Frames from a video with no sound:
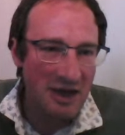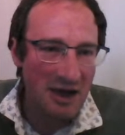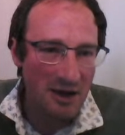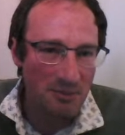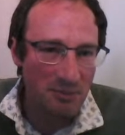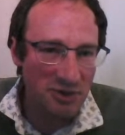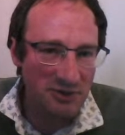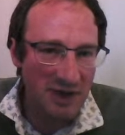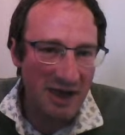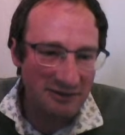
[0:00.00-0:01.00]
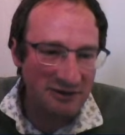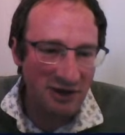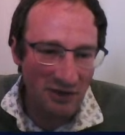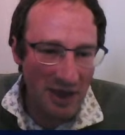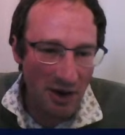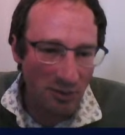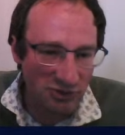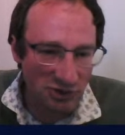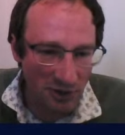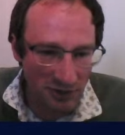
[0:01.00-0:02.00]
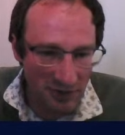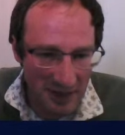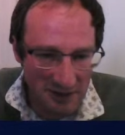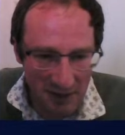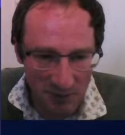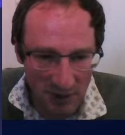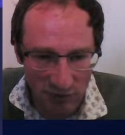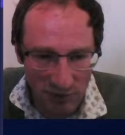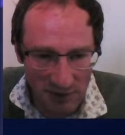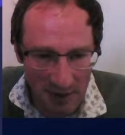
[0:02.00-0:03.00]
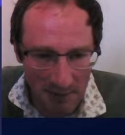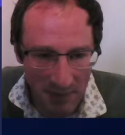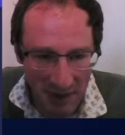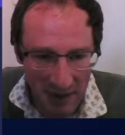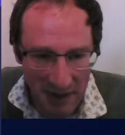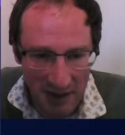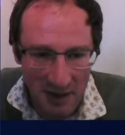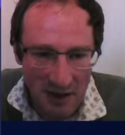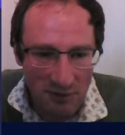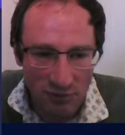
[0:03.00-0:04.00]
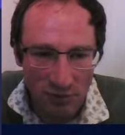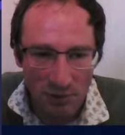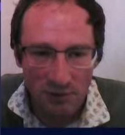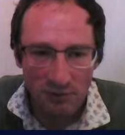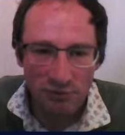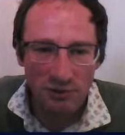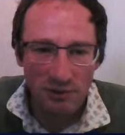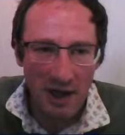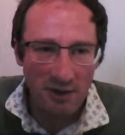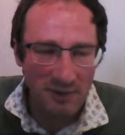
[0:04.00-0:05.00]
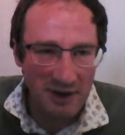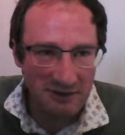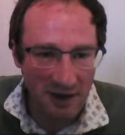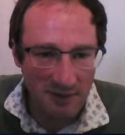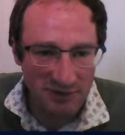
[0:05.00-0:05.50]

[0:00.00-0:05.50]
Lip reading: but you can turn that option on, and then it will give you a number here for how many times